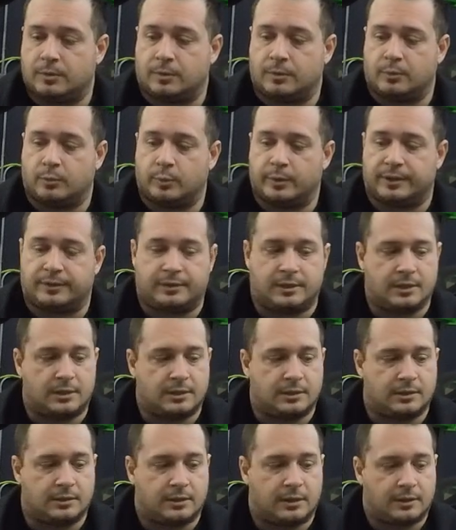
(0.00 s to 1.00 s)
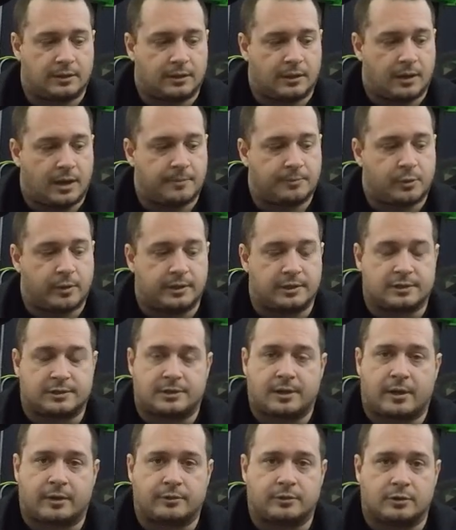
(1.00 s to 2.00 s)
With the upgraded
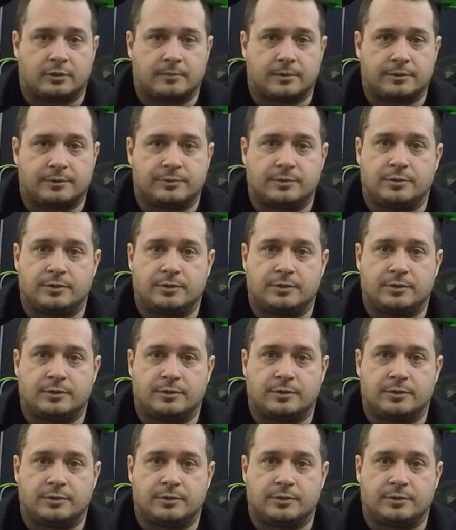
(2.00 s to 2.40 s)
stock turbos,